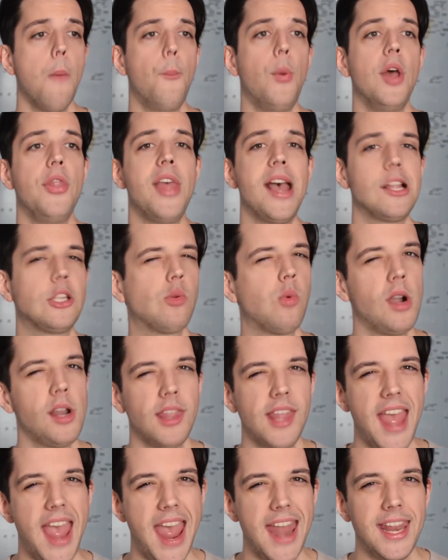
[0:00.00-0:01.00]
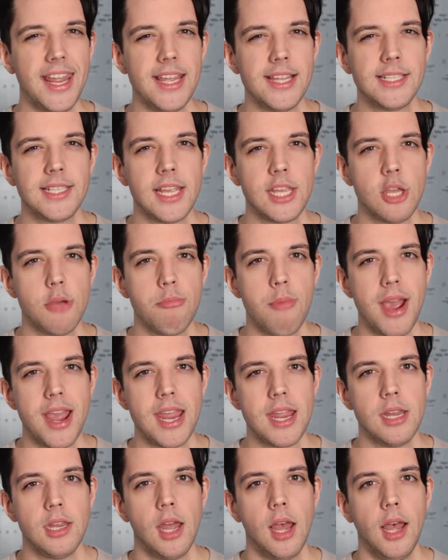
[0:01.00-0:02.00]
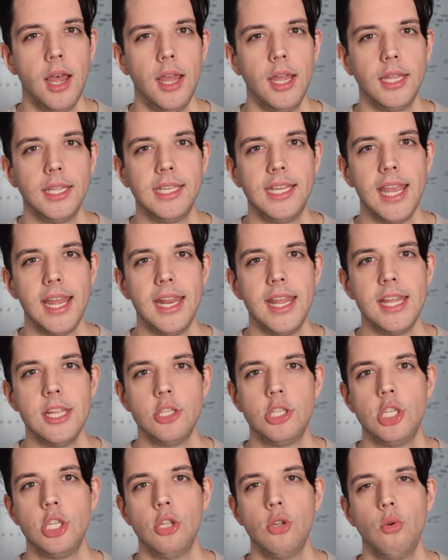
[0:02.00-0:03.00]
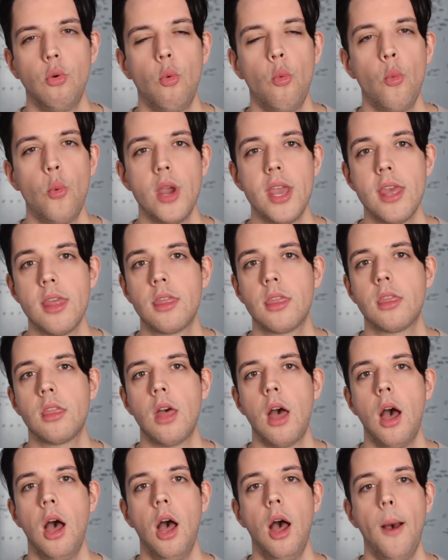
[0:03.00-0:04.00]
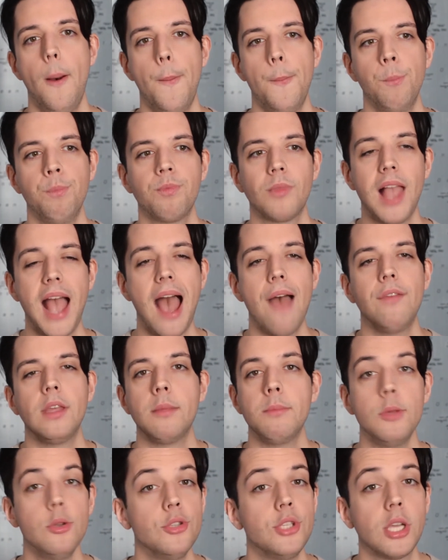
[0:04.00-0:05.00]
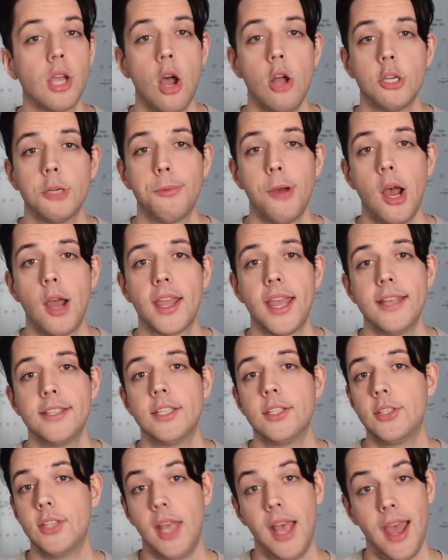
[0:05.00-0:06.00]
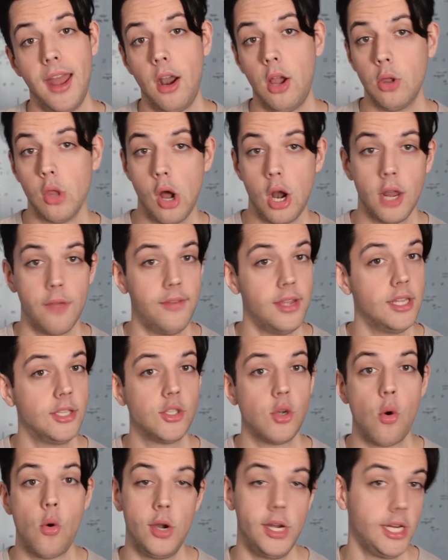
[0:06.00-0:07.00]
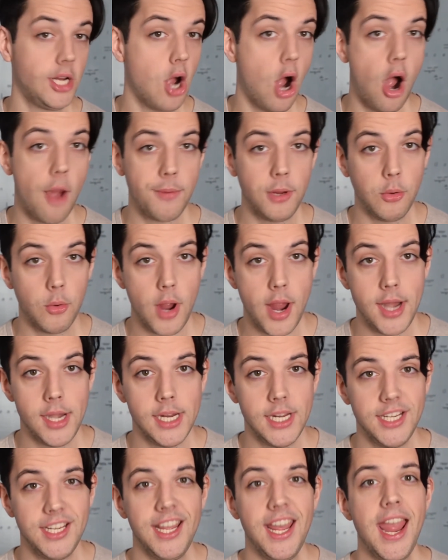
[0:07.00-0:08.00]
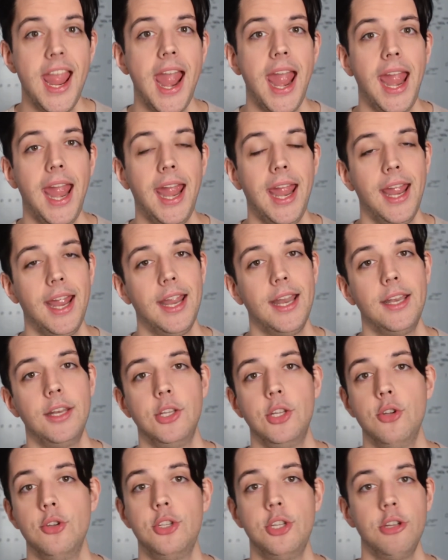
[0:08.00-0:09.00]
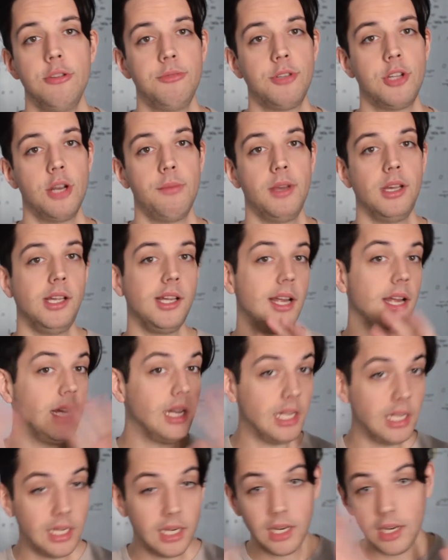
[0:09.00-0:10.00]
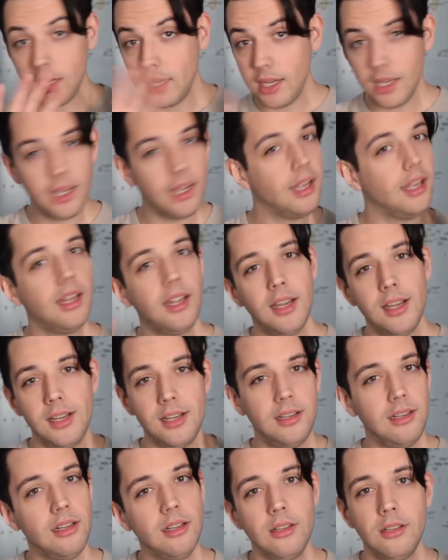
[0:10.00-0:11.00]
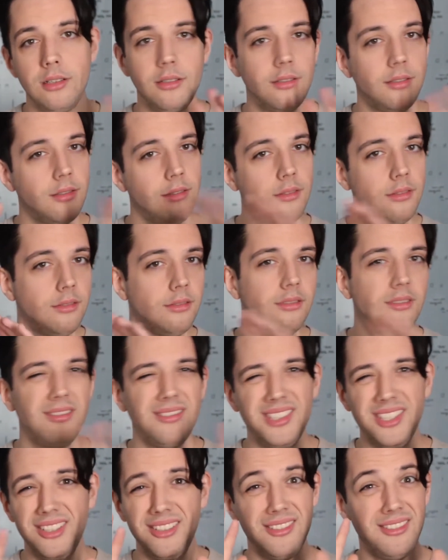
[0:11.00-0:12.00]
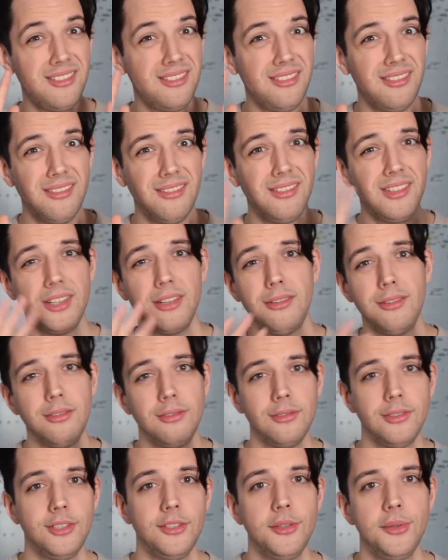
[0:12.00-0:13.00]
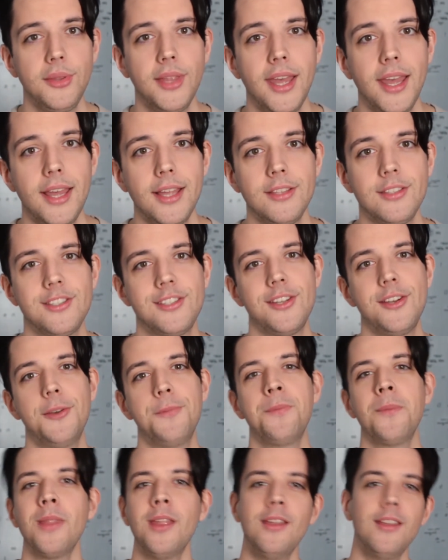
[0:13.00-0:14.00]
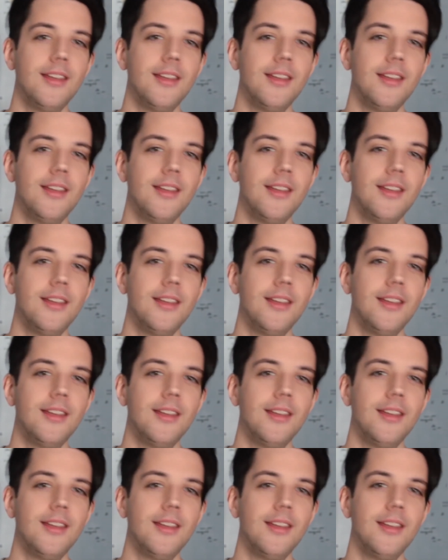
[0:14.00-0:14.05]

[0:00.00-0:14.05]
But that's one of the headaches that you might get into with having music on your podcast, is that a lot of it's already copyrighted, and YouTube's gonna be like, no, don't do that. So